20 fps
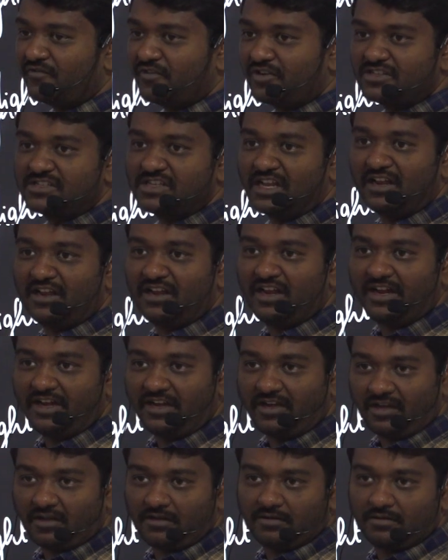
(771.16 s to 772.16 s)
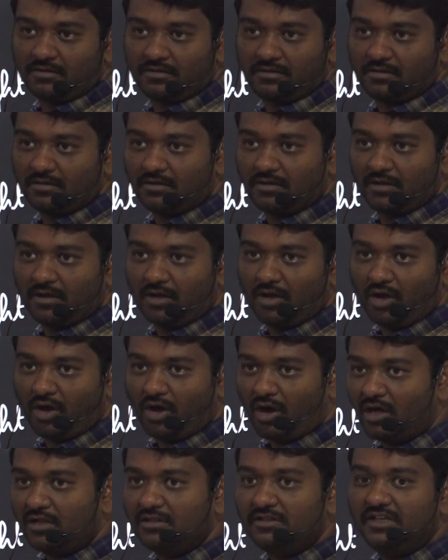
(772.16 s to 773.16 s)
for sunlight,
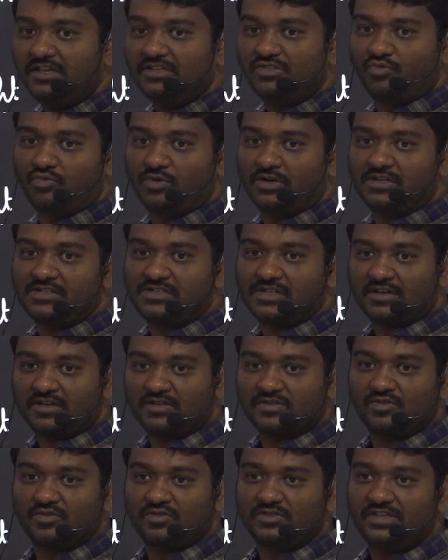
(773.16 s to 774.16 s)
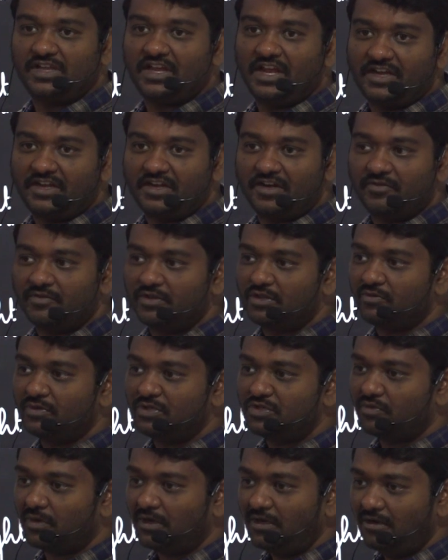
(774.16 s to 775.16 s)
all these words are associated with
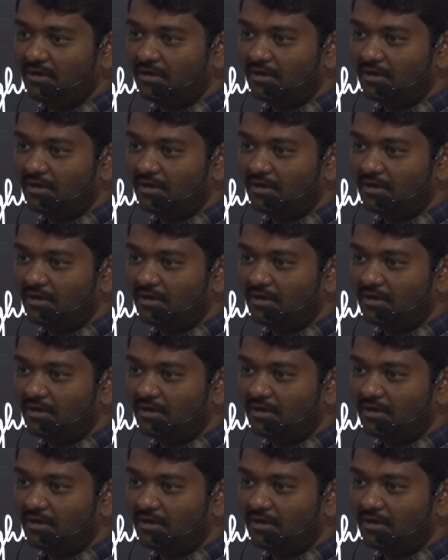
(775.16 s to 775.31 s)
which one?